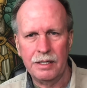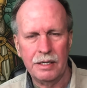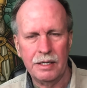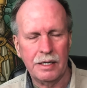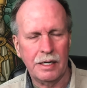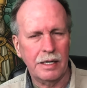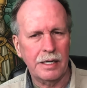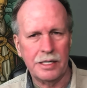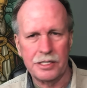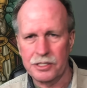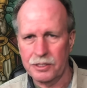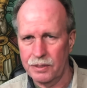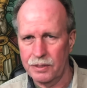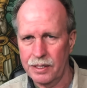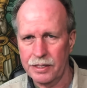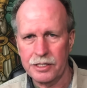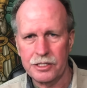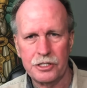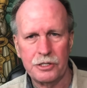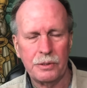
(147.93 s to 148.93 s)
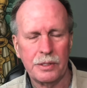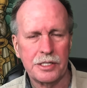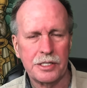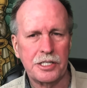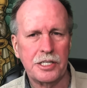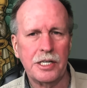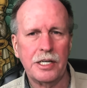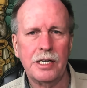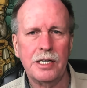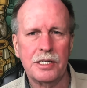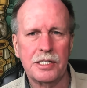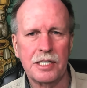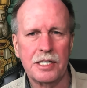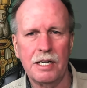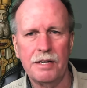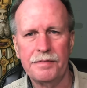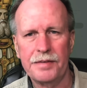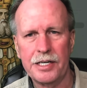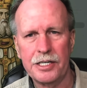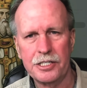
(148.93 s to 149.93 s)
As long as you are seeking
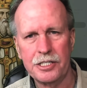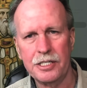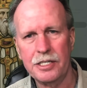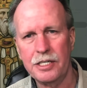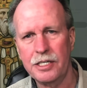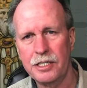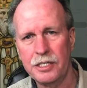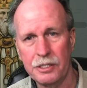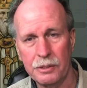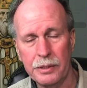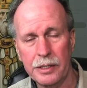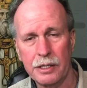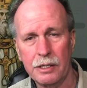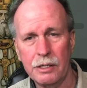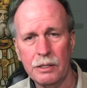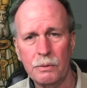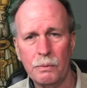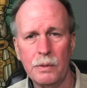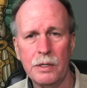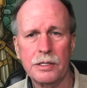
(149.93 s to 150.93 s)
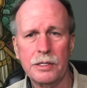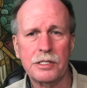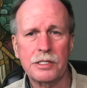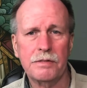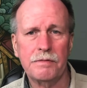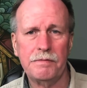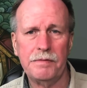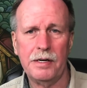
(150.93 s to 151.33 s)
salvation and doing good works and